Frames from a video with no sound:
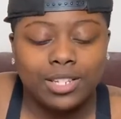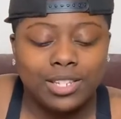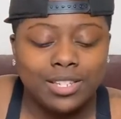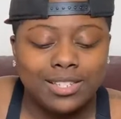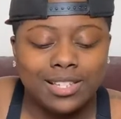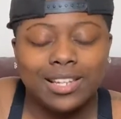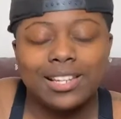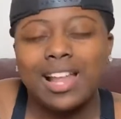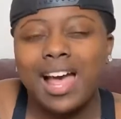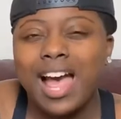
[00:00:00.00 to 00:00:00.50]

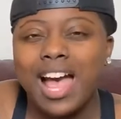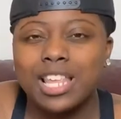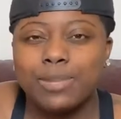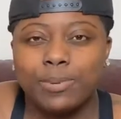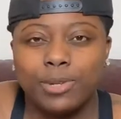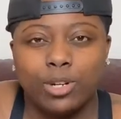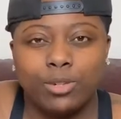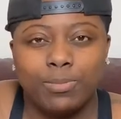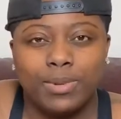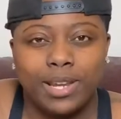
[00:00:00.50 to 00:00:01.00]
She's in the
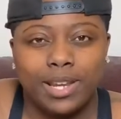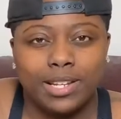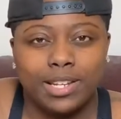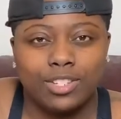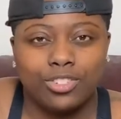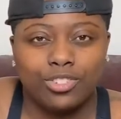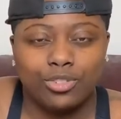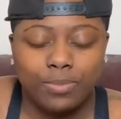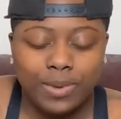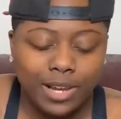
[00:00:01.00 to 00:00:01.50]
hospital being
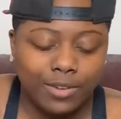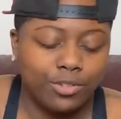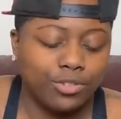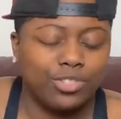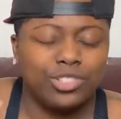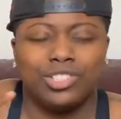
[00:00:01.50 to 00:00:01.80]
disrespectful.